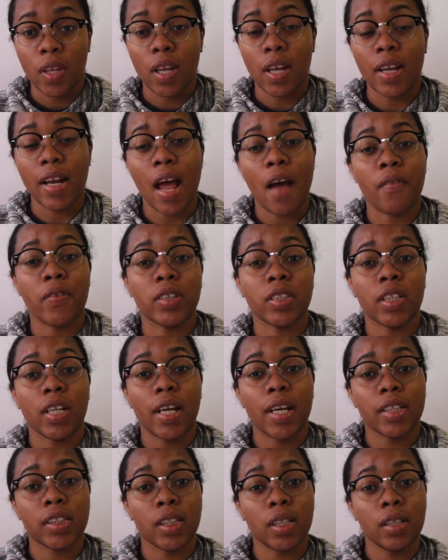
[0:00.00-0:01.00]
and averaging
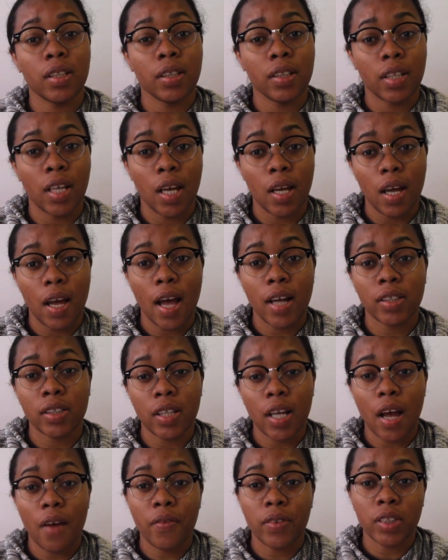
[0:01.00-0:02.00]
18 game
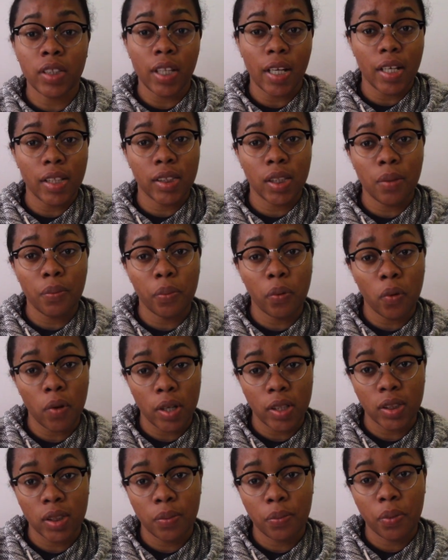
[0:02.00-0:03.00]
averaging 18
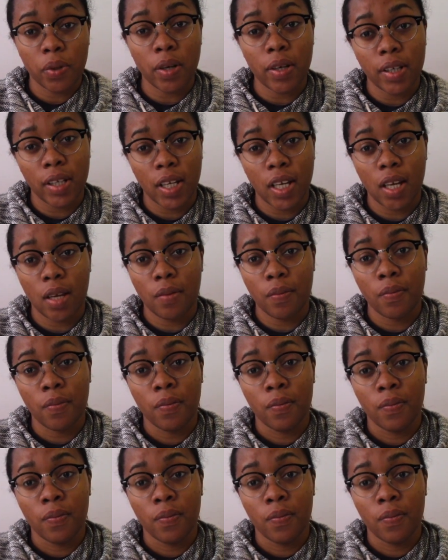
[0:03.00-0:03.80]
points per game